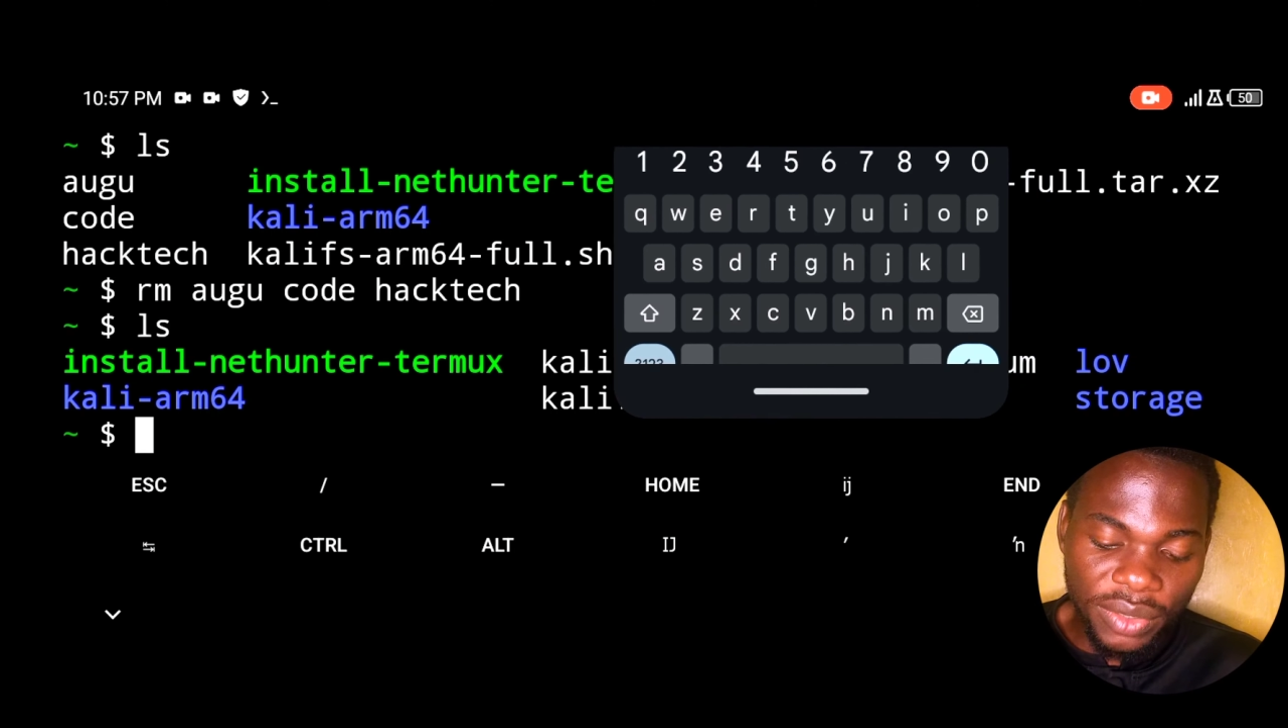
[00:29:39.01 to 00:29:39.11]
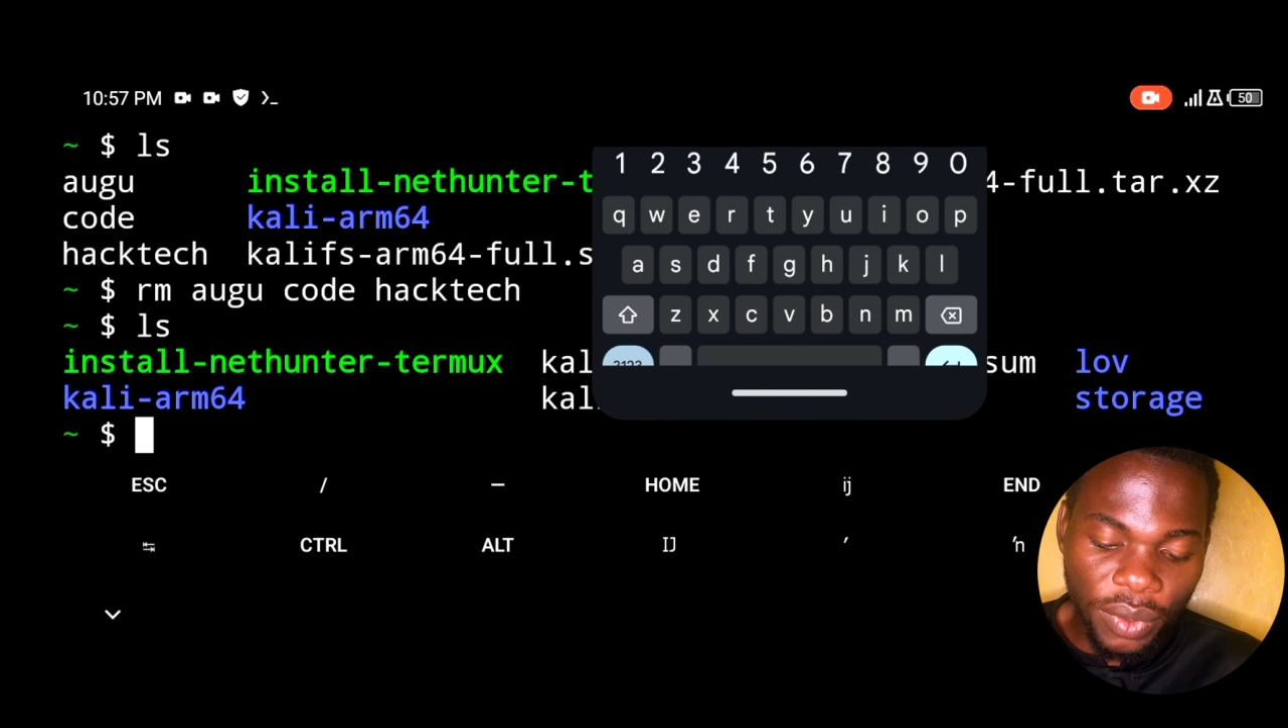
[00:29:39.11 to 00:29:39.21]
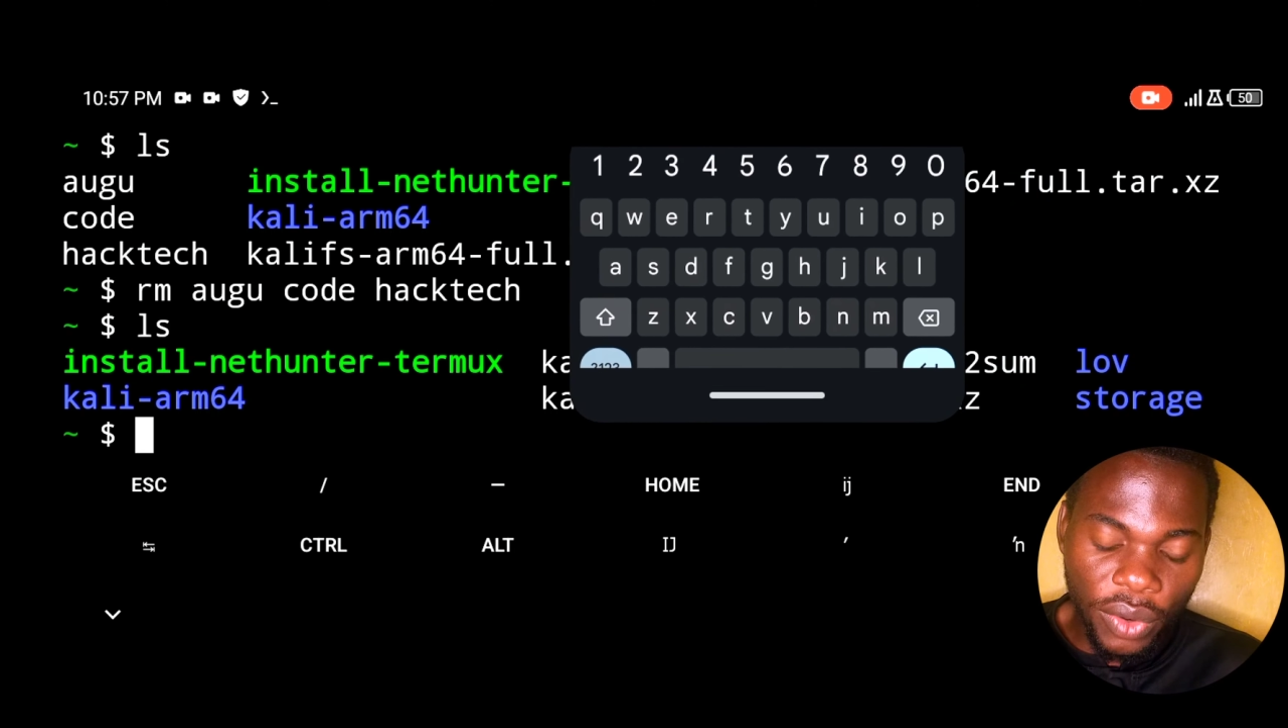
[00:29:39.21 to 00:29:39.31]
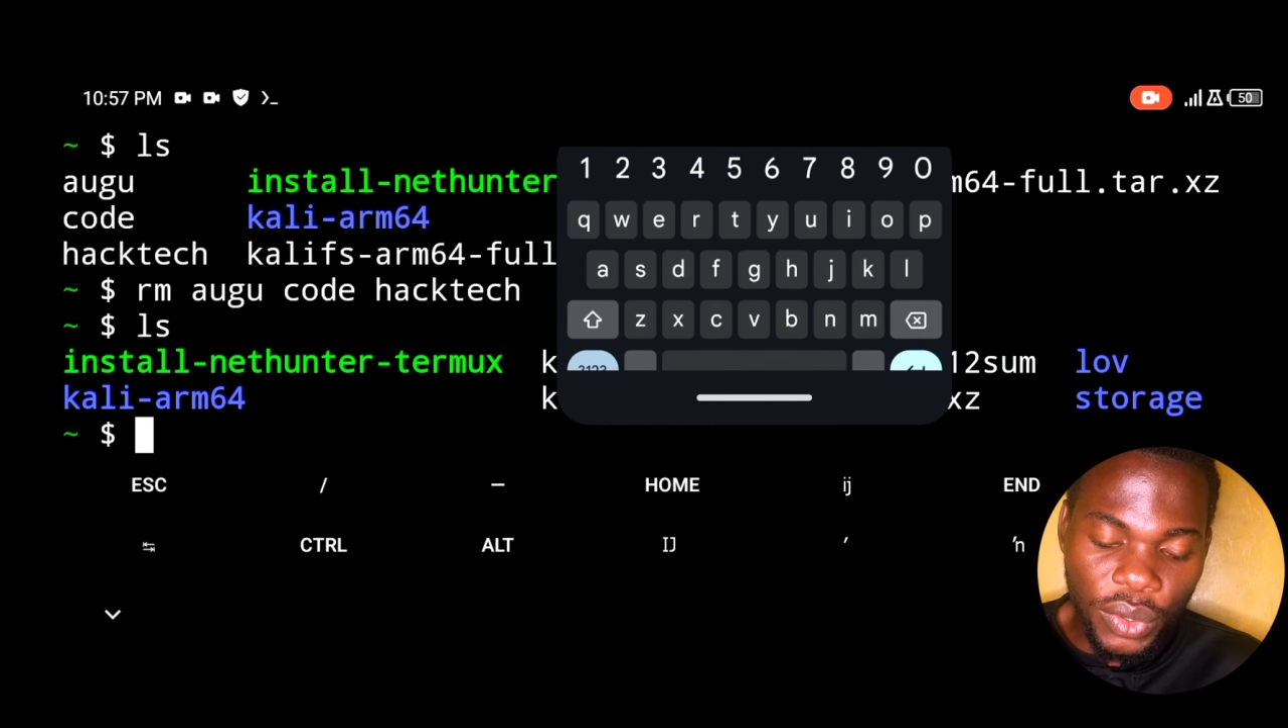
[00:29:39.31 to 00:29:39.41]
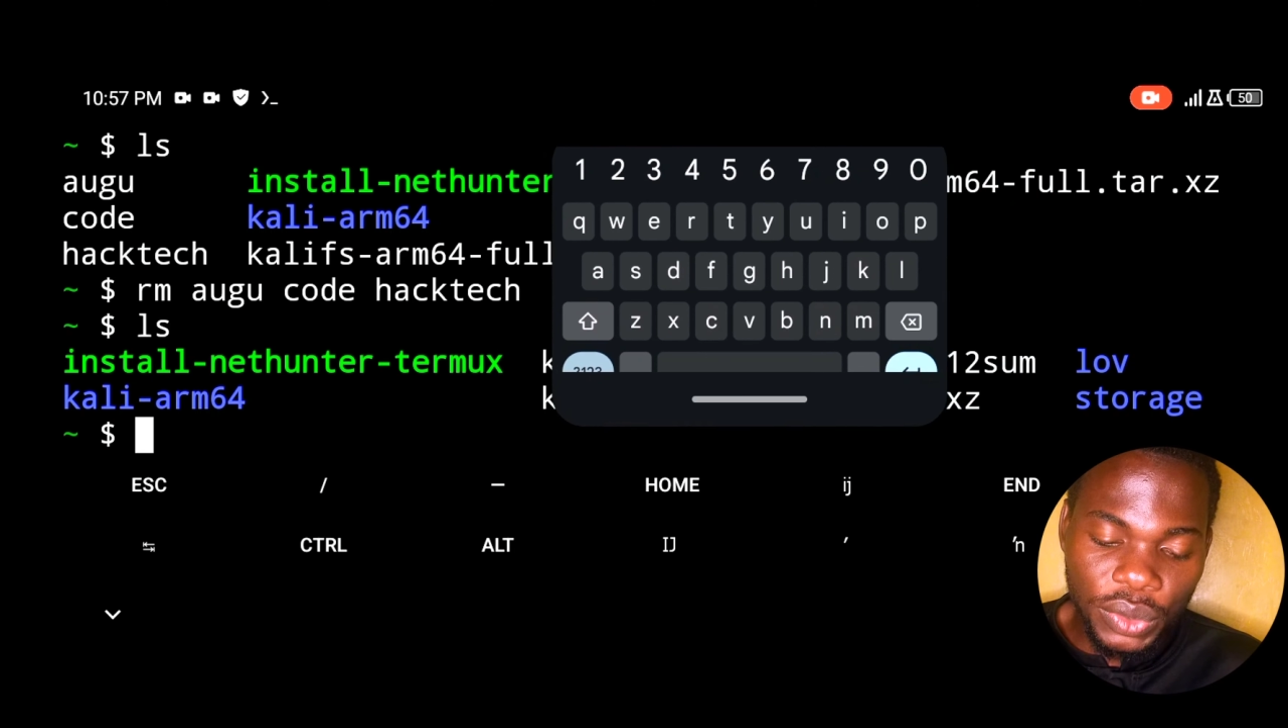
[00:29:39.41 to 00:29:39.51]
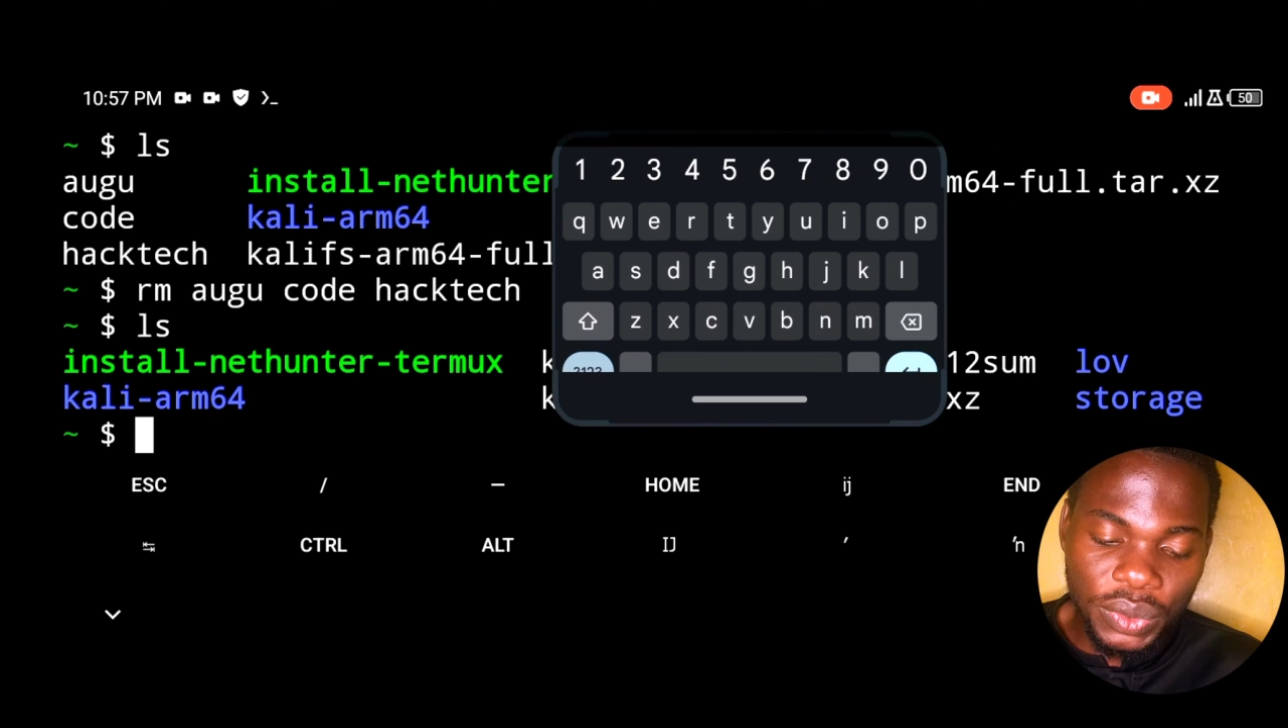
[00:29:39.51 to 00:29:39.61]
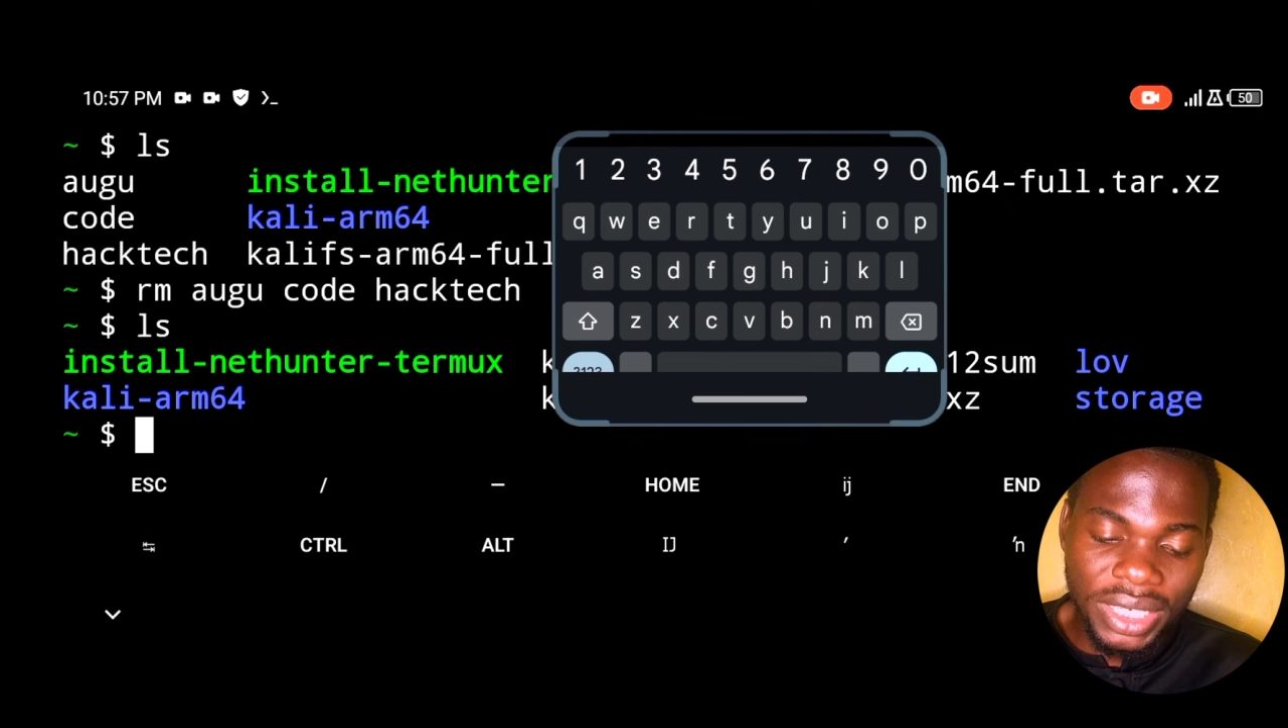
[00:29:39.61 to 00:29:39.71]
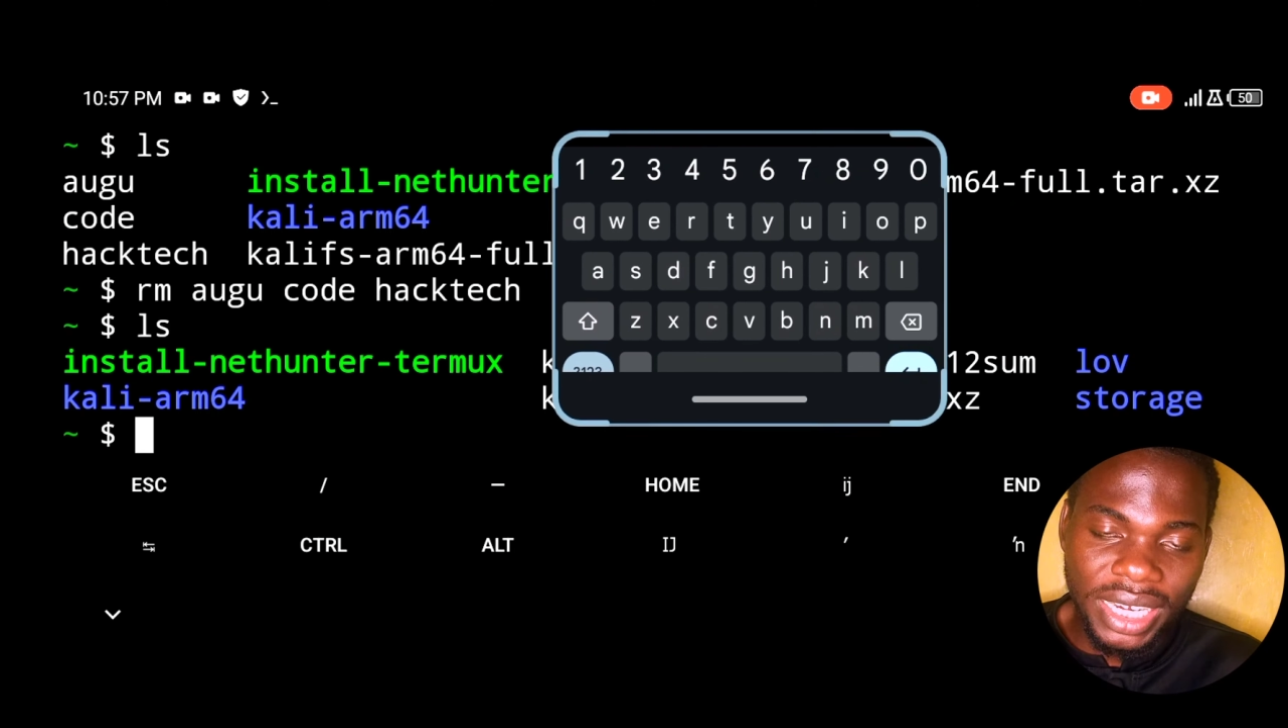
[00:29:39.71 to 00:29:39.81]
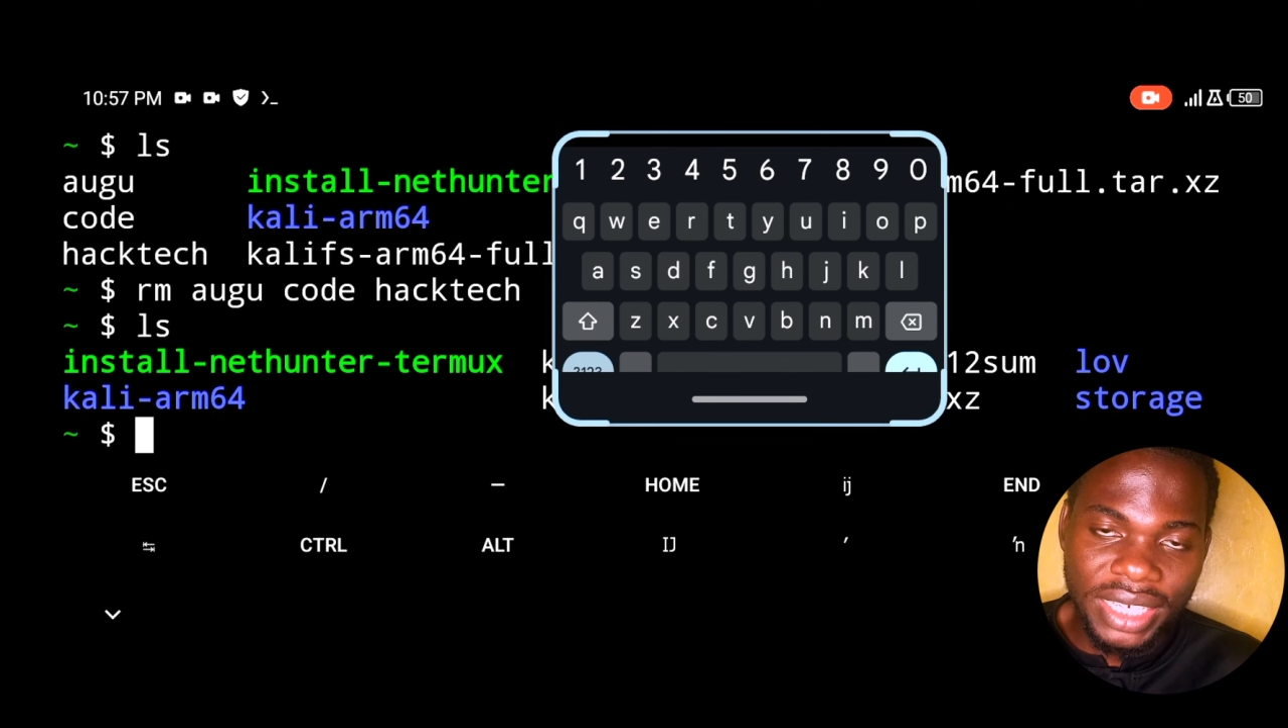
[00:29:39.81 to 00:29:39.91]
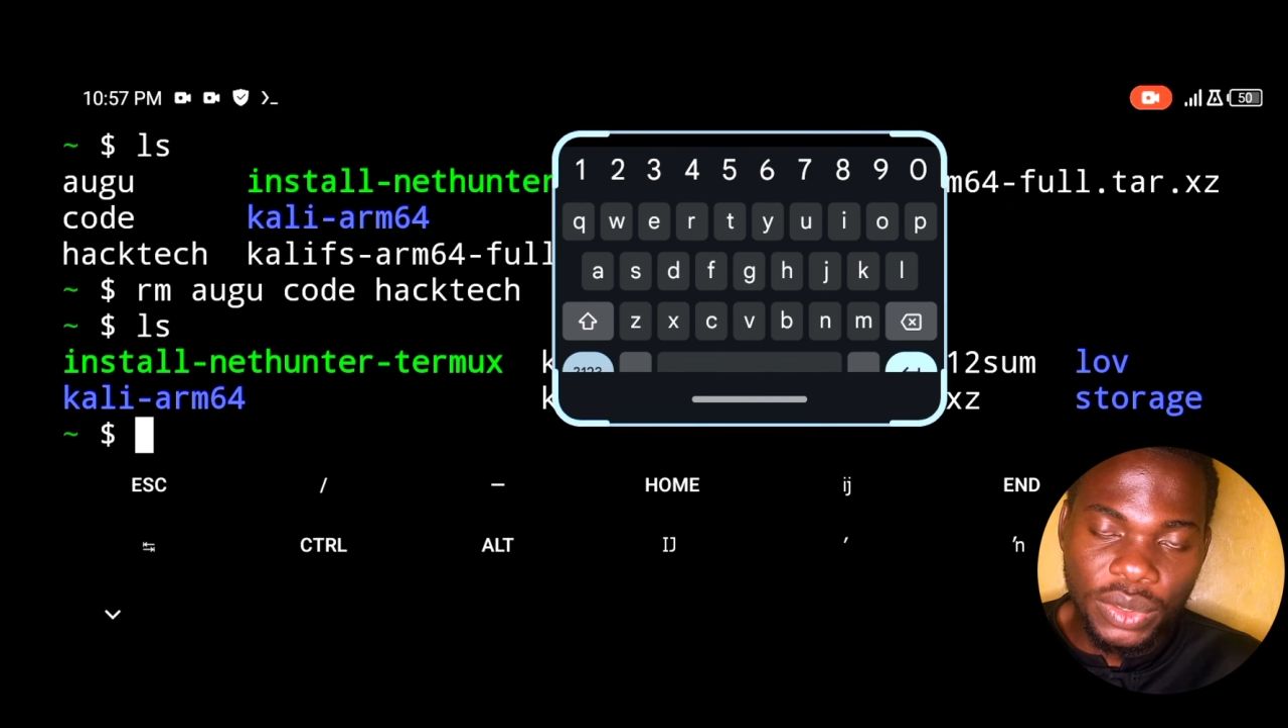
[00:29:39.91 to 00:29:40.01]
and we are going to
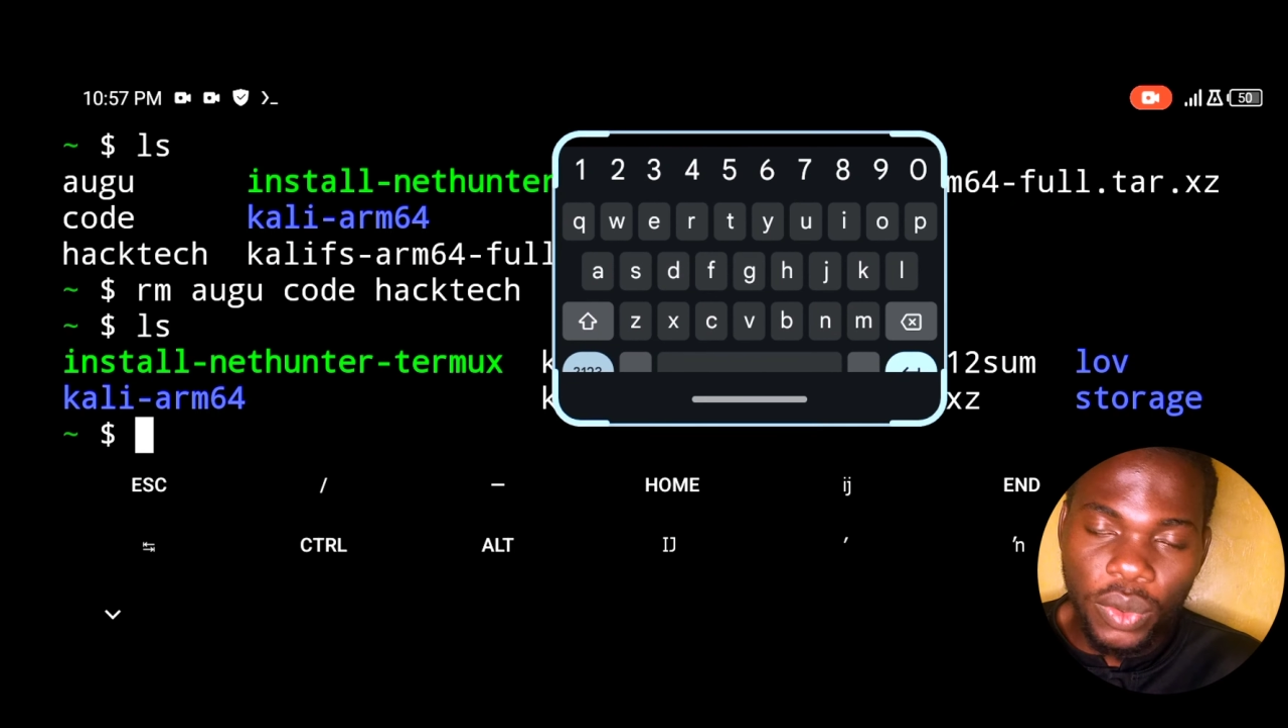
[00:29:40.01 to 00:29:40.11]
delete